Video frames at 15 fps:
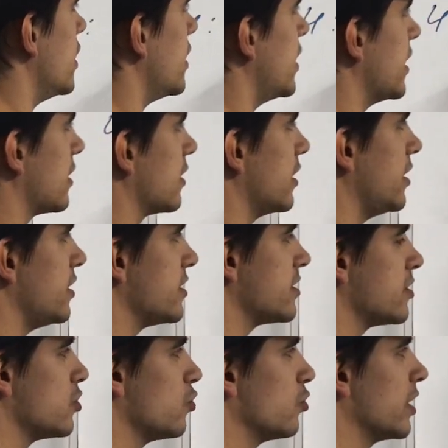at
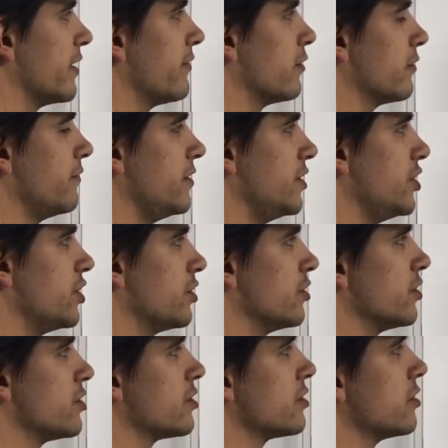least 2 level
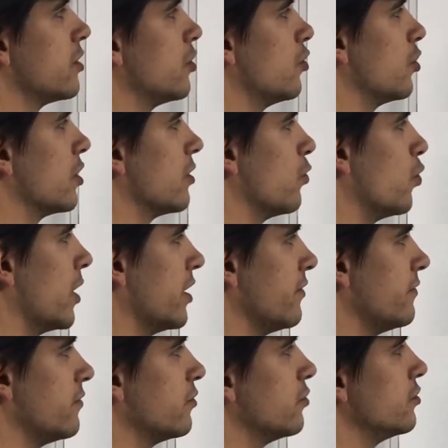features on 1
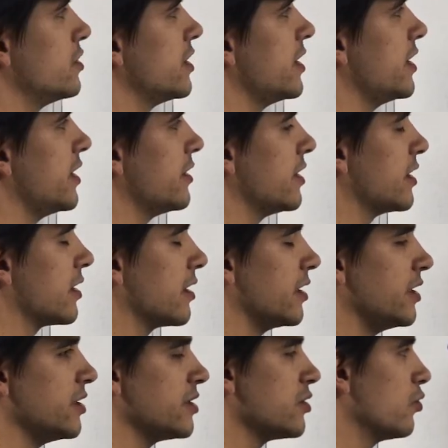foot and at
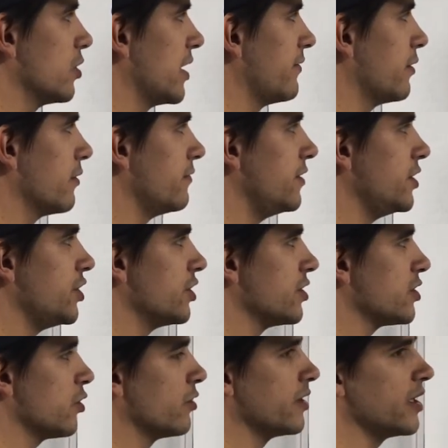least 2 level features
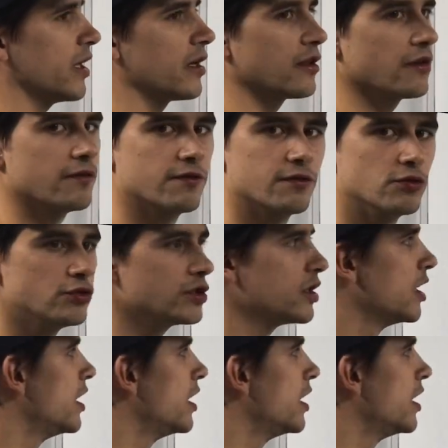on the other foot.